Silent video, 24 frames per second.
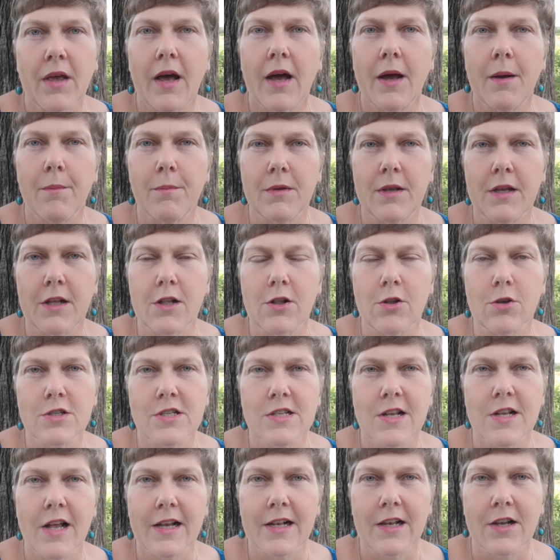It looks
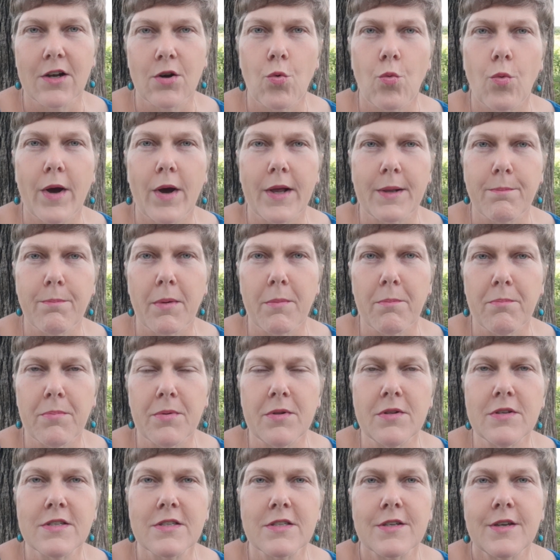like little white
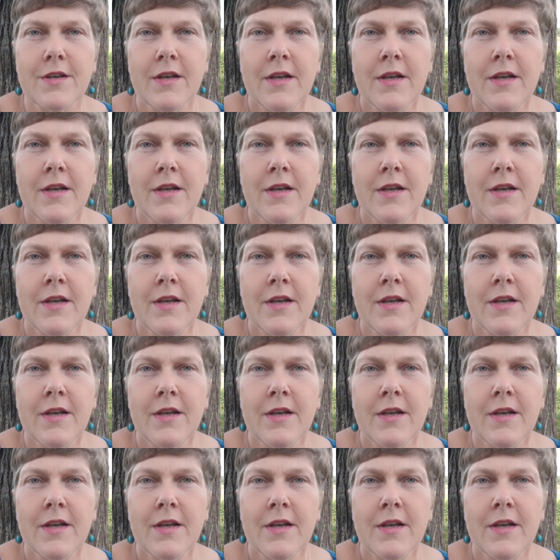pimples.